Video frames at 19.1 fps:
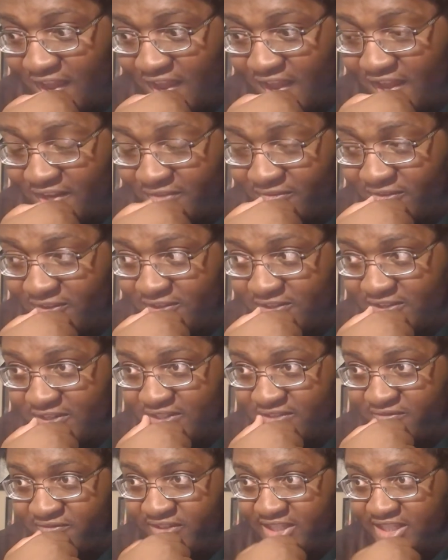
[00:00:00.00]
And if all
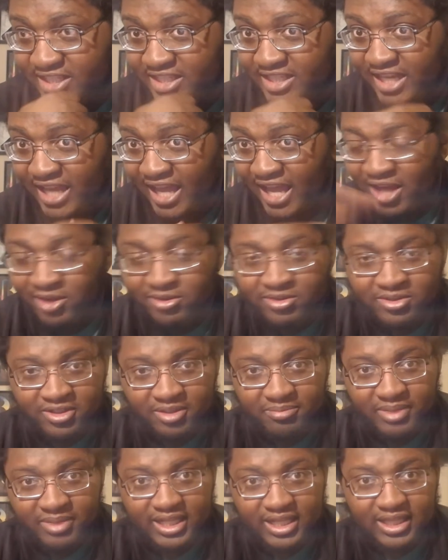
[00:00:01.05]
these villains get out to the
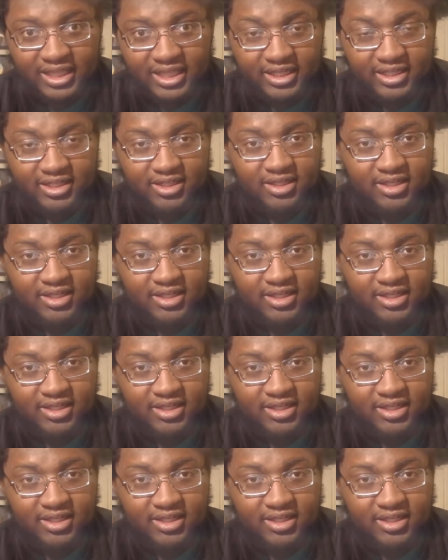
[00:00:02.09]
mainland,